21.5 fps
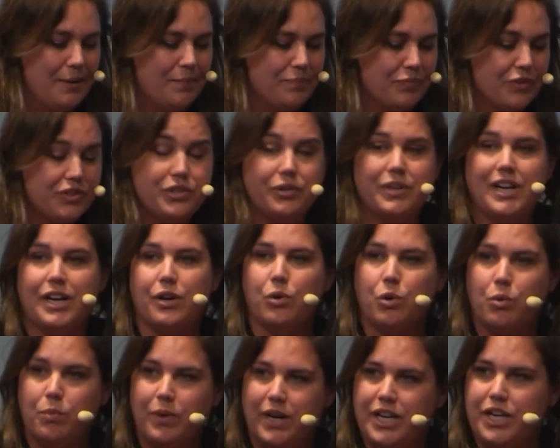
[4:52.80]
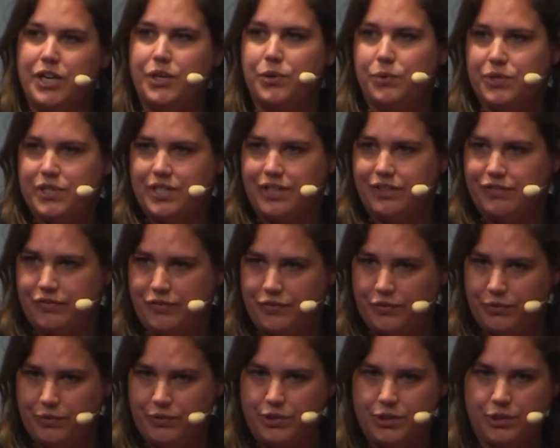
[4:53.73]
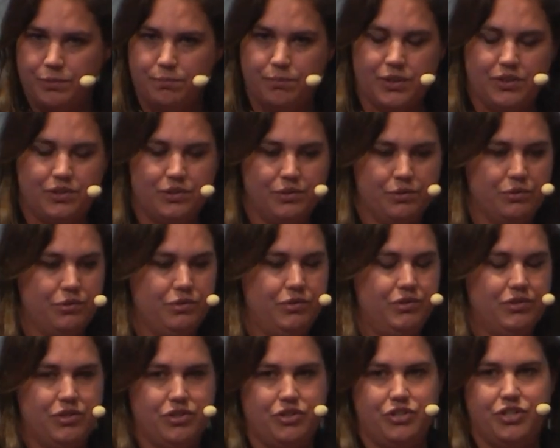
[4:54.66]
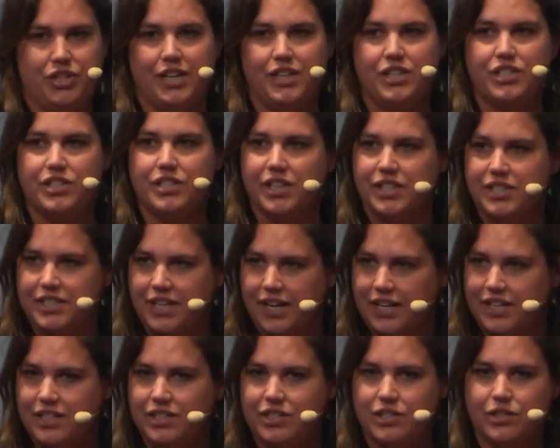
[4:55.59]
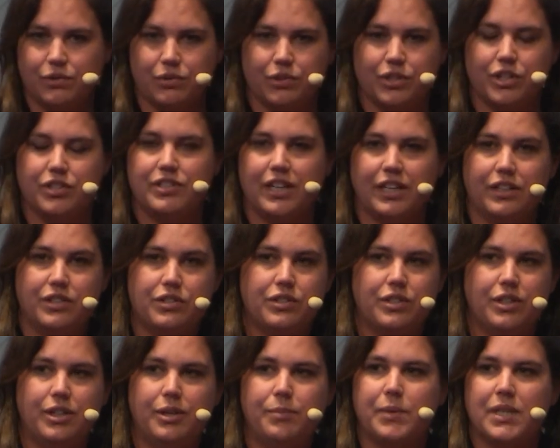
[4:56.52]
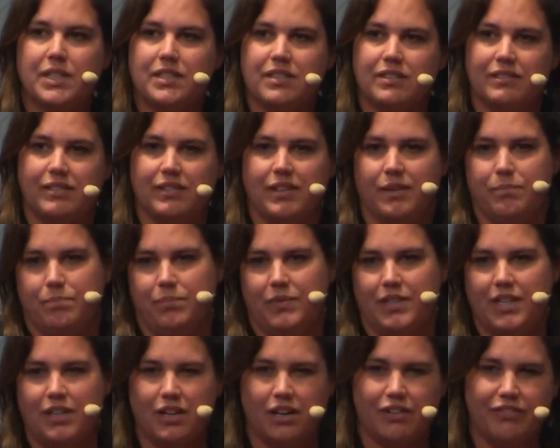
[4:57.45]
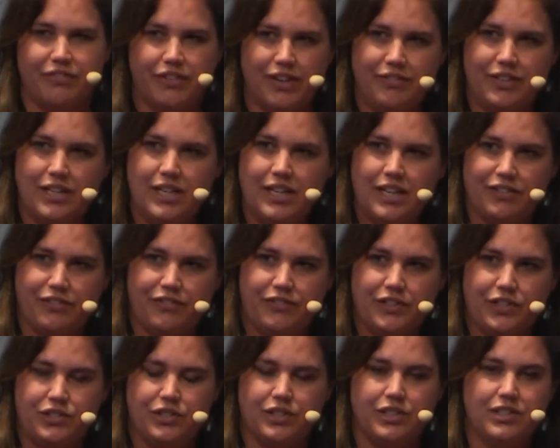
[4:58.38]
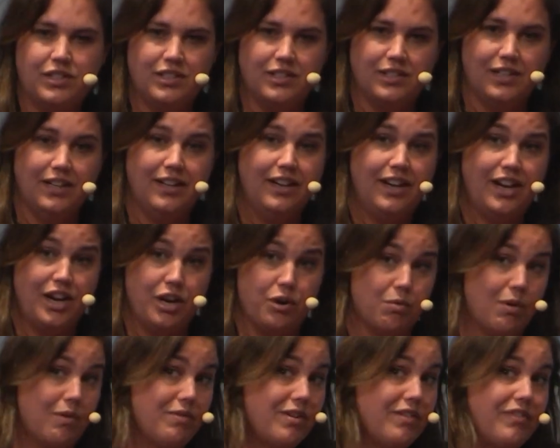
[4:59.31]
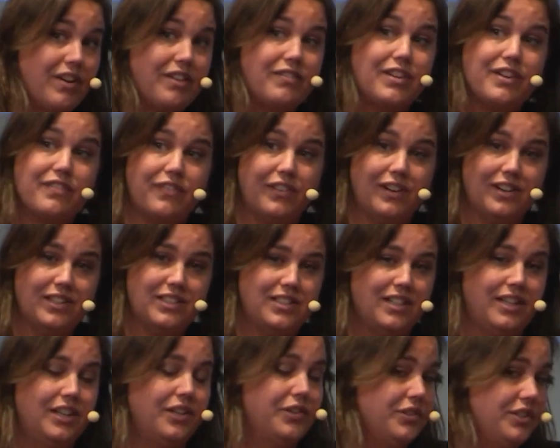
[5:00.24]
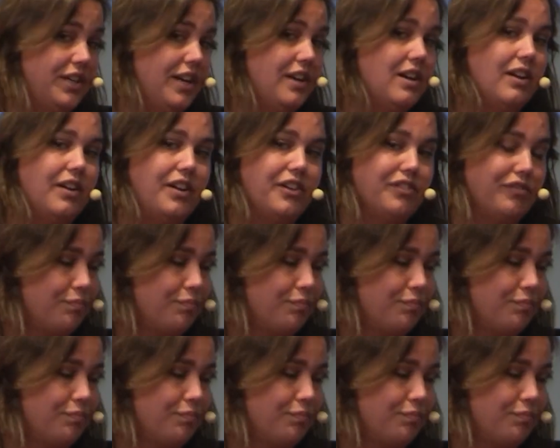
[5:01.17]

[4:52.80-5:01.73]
So they are already used in food, but to change the taste or the texture, but they are very efficient in growing very fast, and they contain a lot of